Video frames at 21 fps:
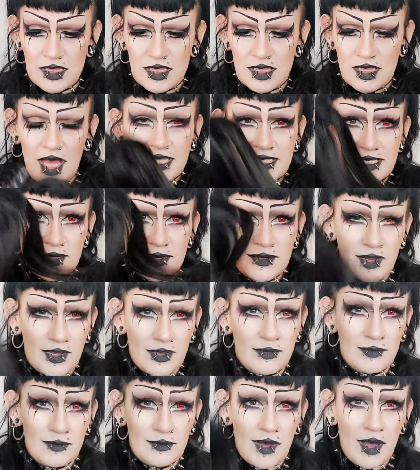I don't know.
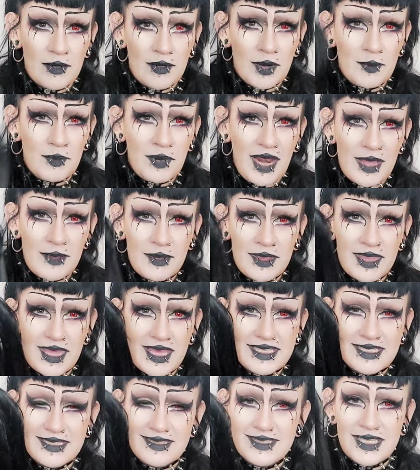I'm going to play with
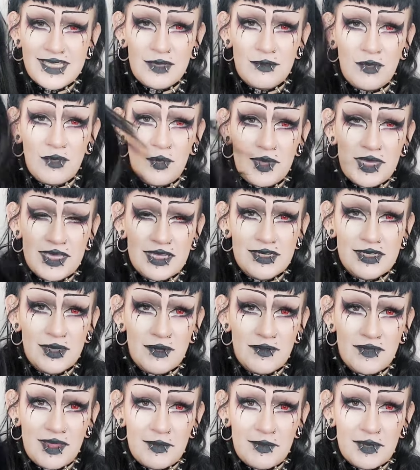this and see what we can do
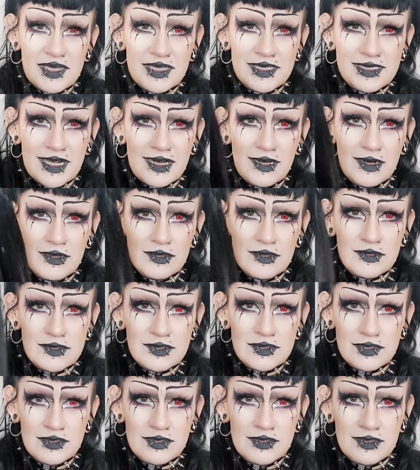with it, because it
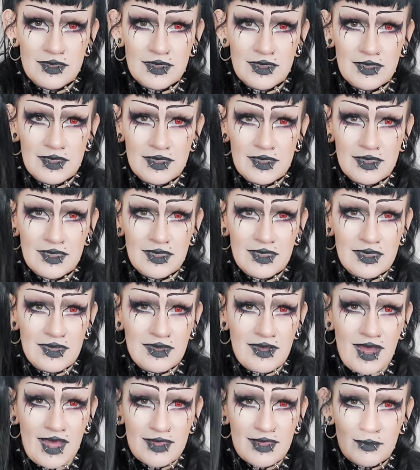looks,
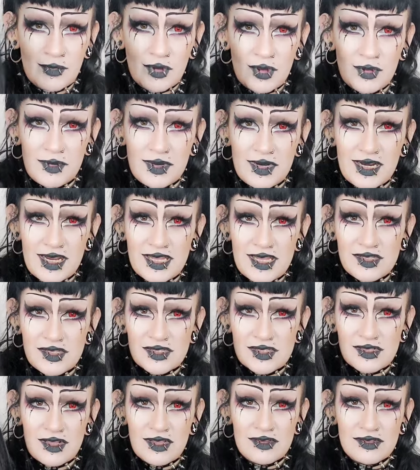at the moment, it
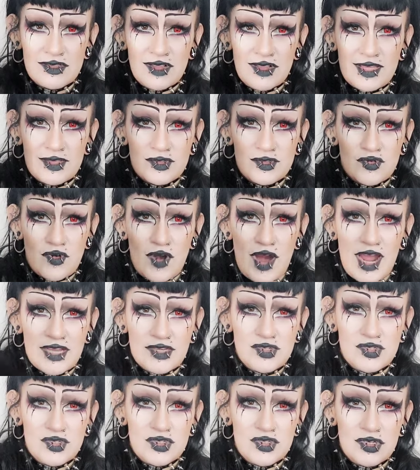just looks like
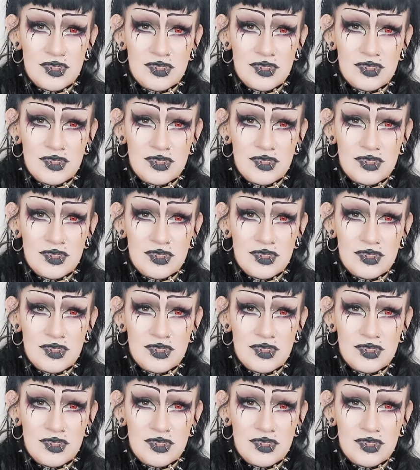trash.